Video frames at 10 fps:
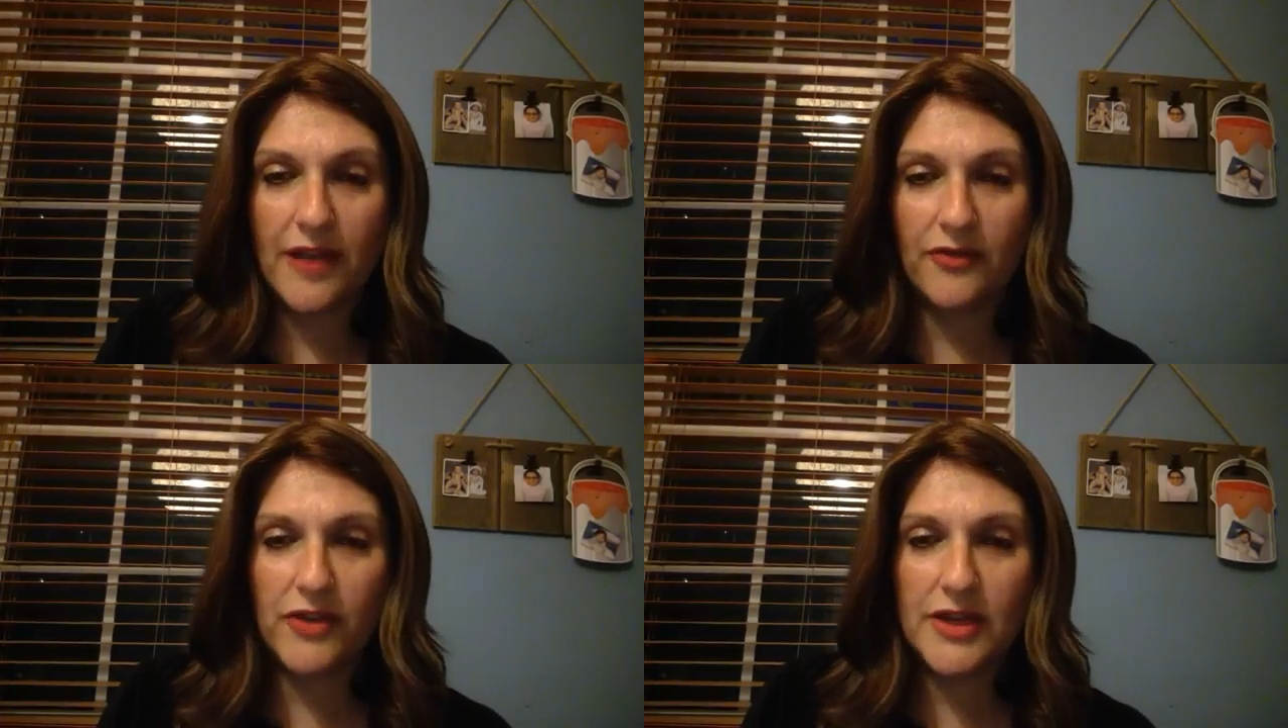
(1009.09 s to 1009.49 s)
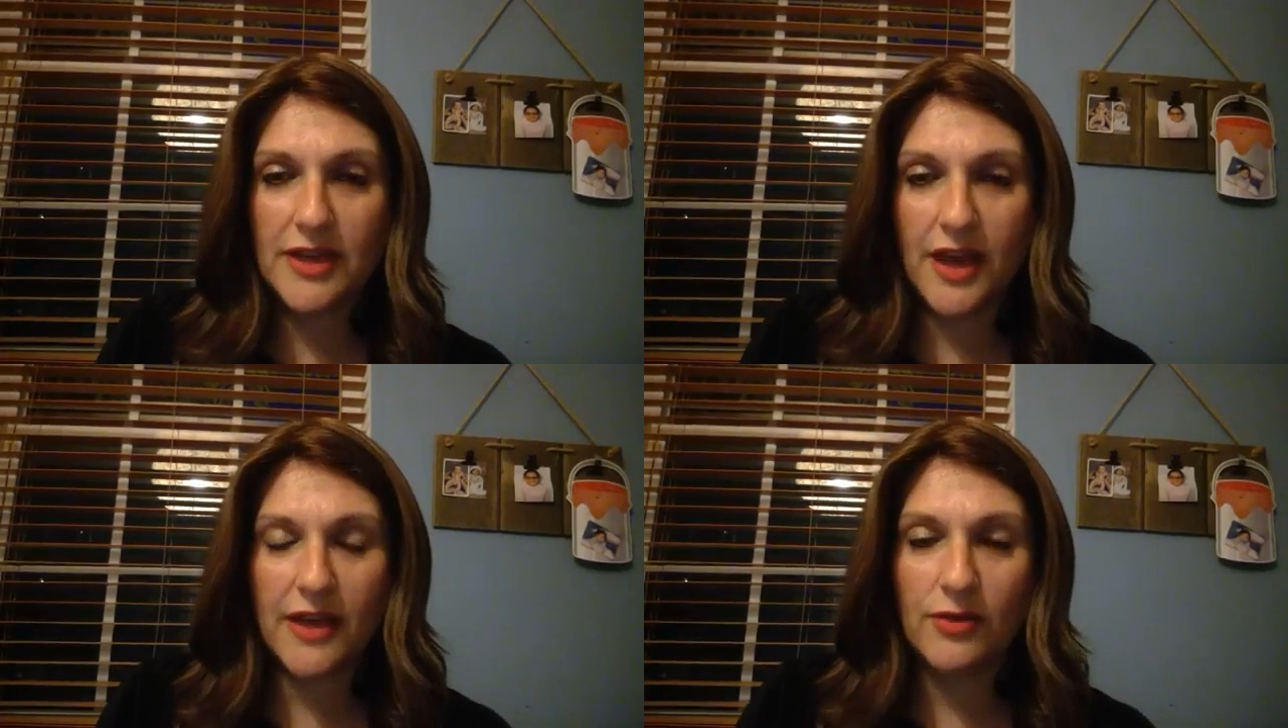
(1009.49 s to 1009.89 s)
that free
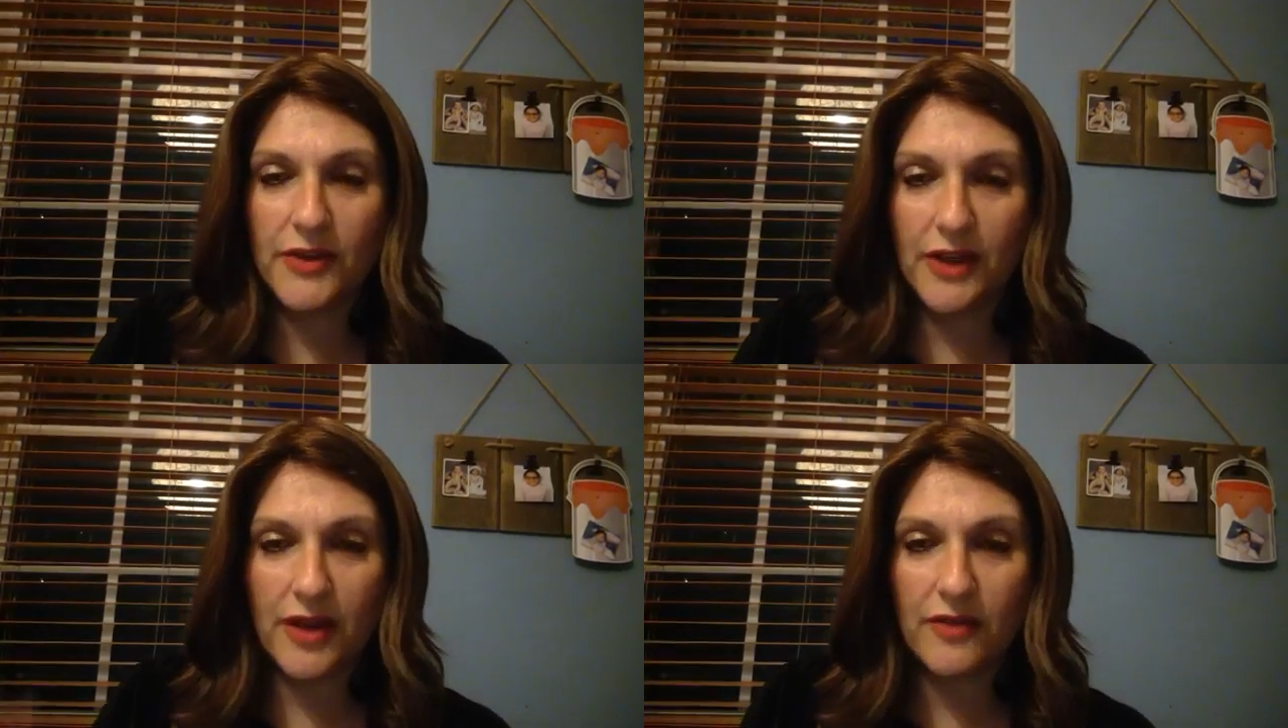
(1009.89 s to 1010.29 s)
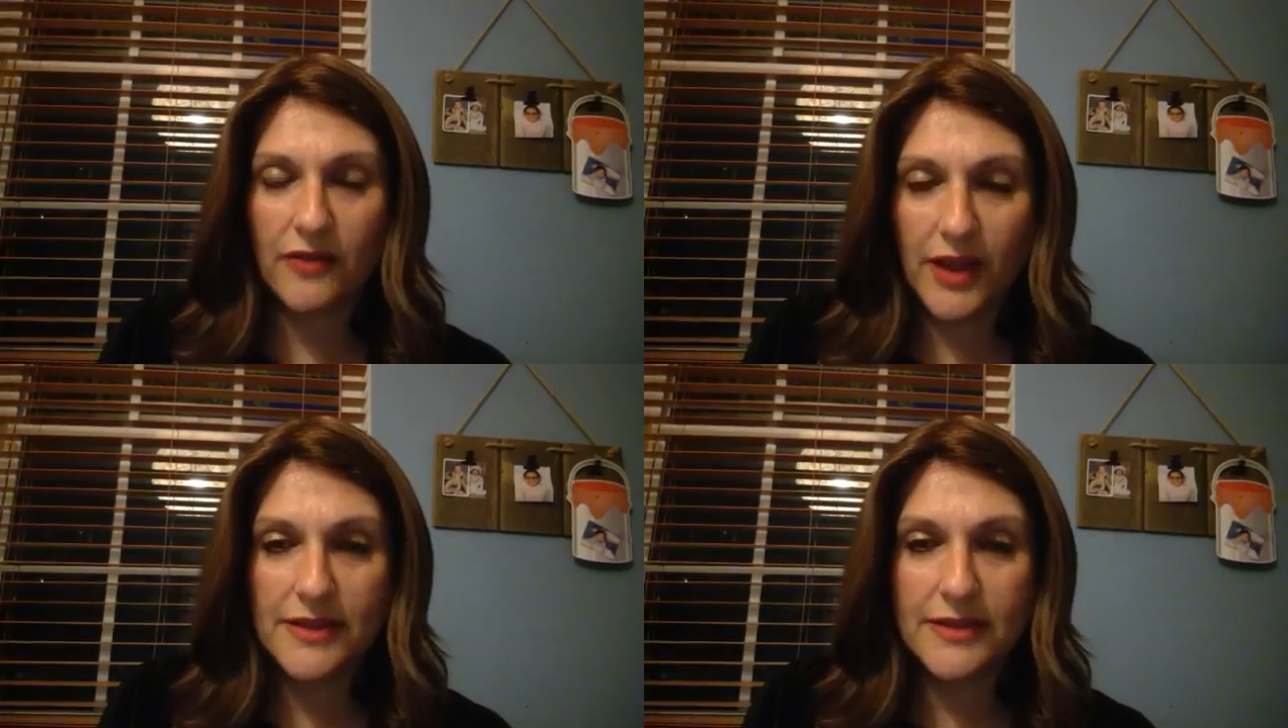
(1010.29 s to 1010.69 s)
cycle that kind
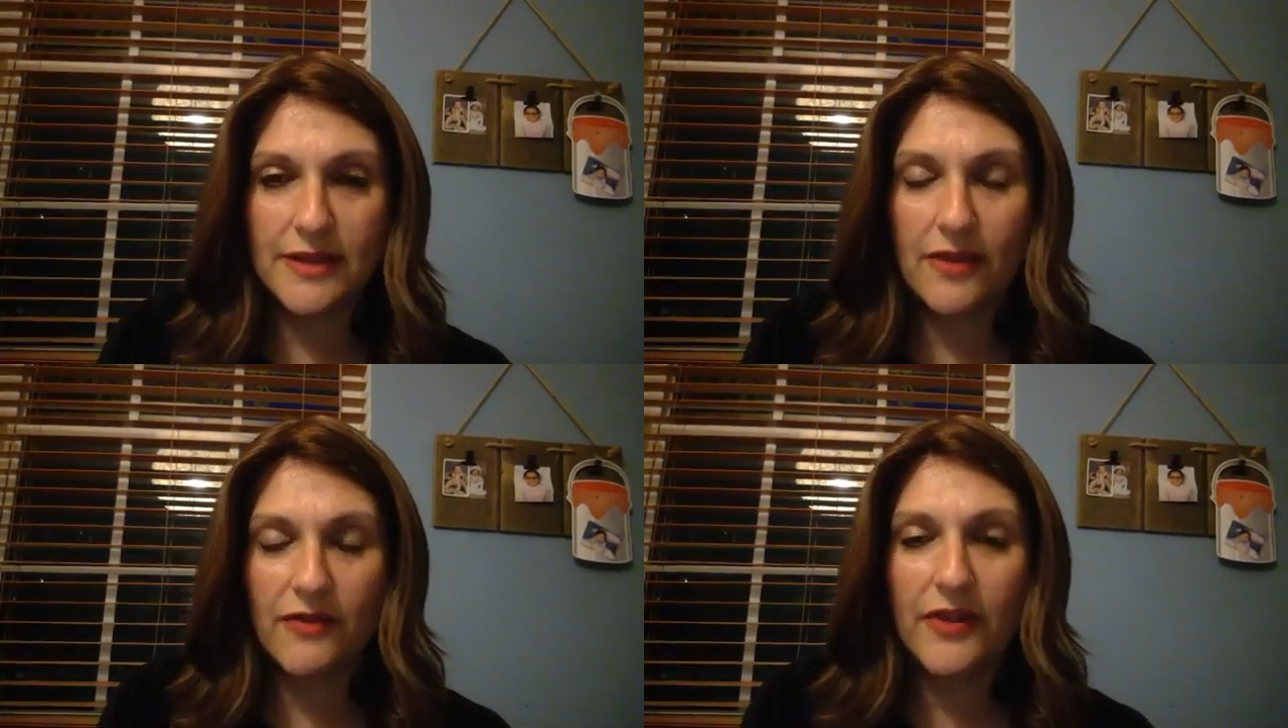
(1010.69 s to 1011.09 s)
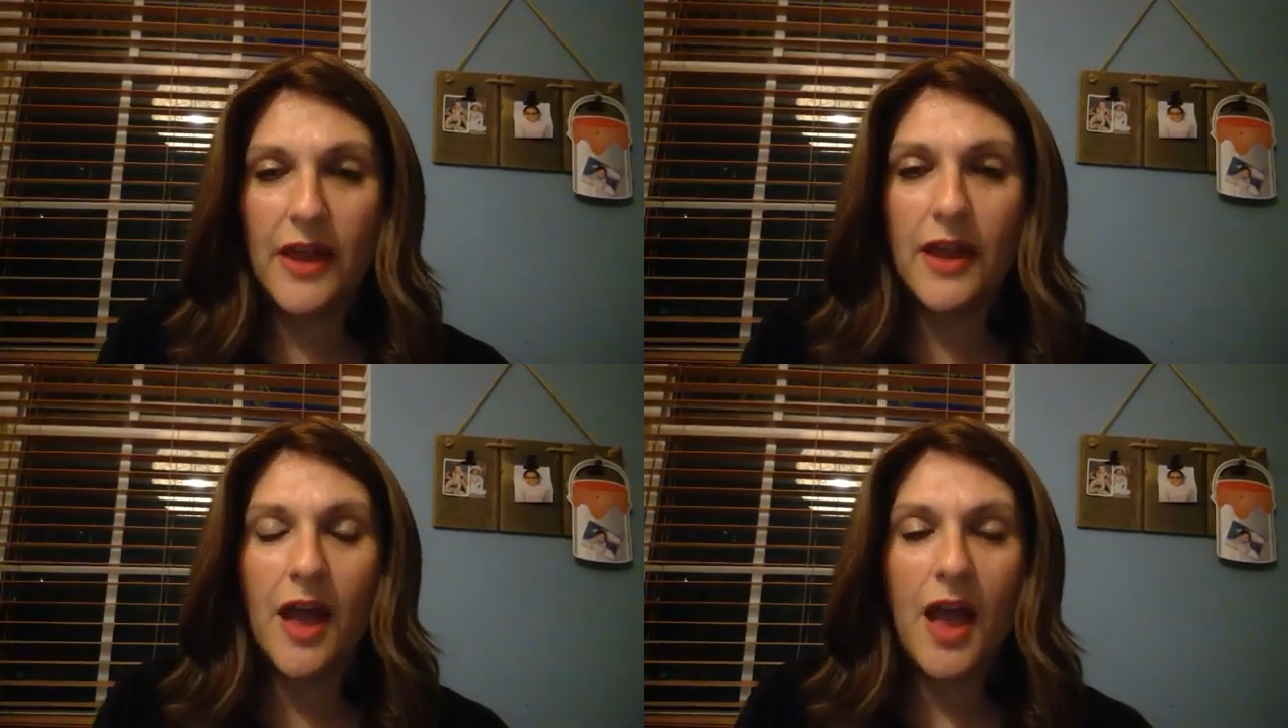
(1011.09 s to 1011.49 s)
of cleanses
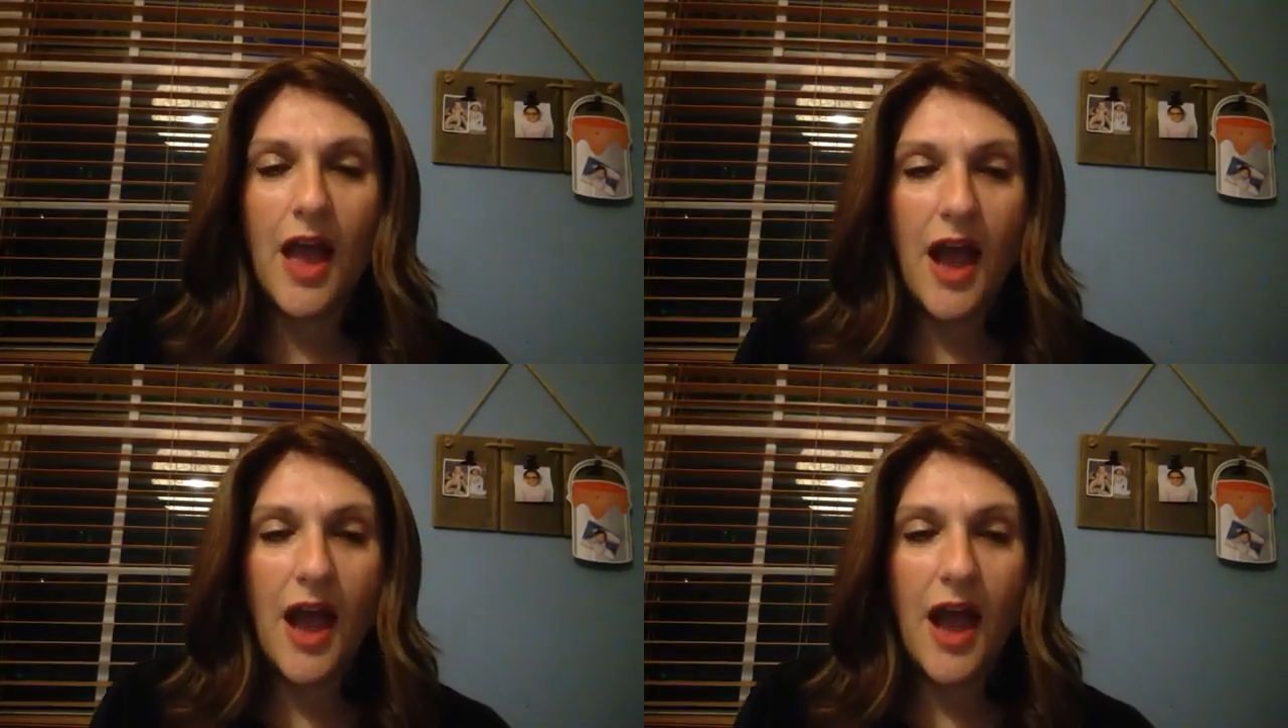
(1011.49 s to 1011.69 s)
everything.